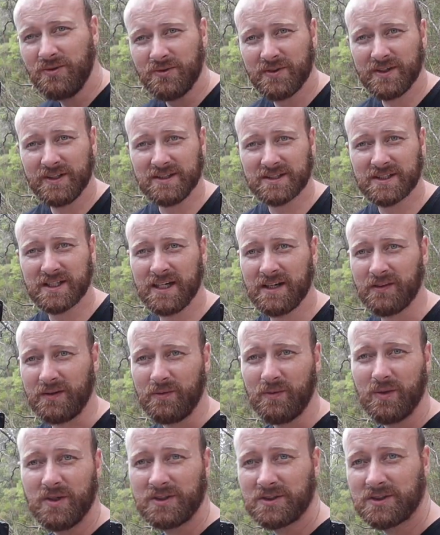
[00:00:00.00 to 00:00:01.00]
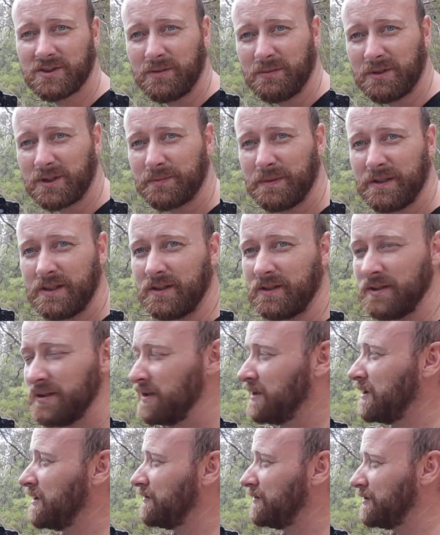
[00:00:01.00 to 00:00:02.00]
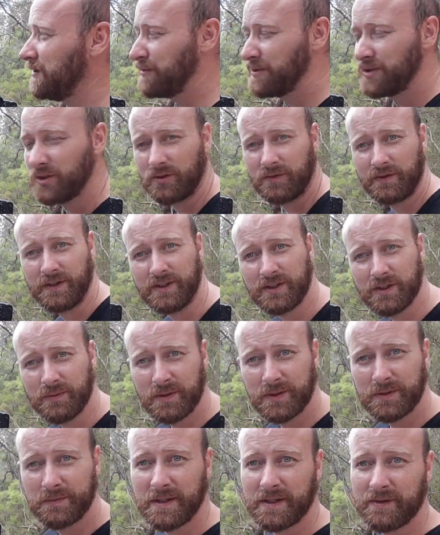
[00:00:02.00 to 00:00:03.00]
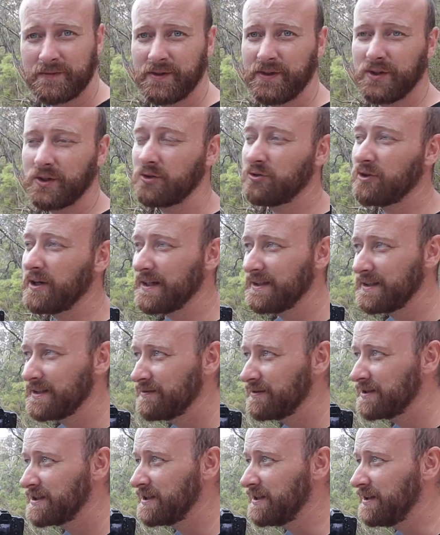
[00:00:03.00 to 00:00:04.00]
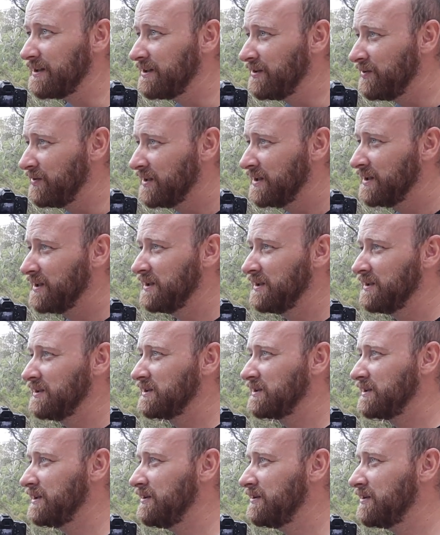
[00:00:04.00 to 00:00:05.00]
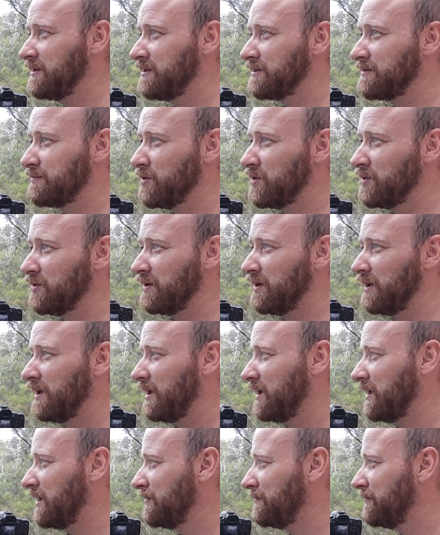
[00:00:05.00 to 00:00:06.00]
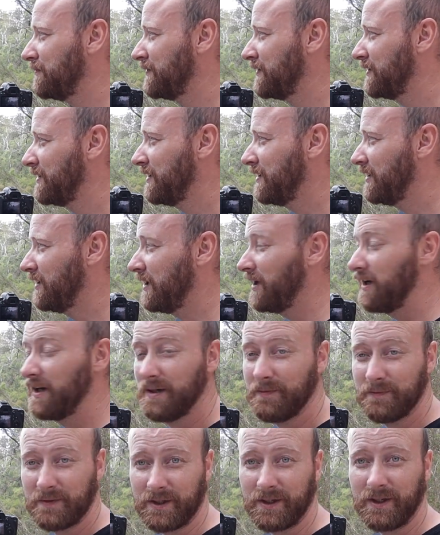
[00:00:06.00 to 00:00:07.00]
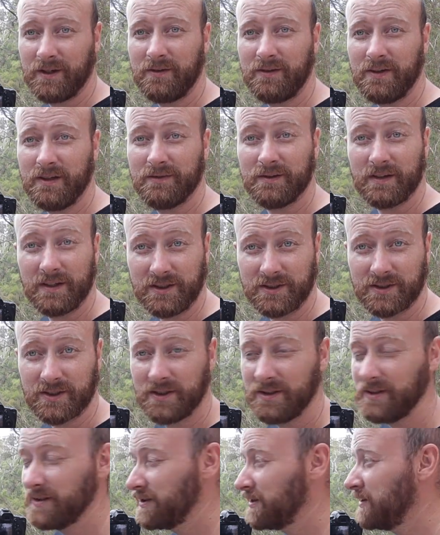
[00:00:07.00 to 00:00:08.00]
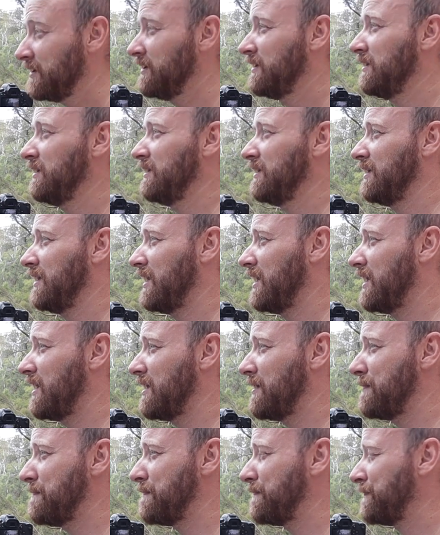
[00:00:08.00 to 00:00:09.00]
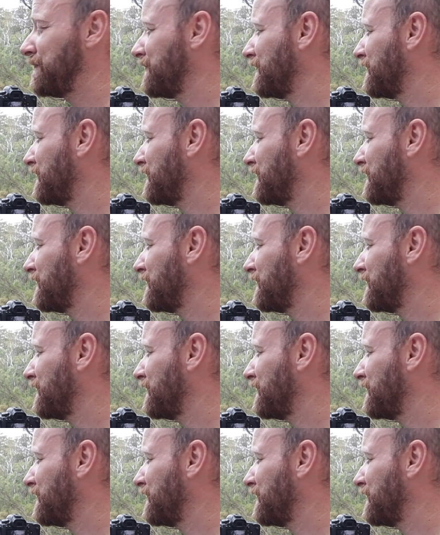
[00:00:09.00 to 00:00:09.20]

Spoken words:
things down. It works so much better for your photography, so much better for your creativity, and you see things more. I am very hungry and I'm very tired, and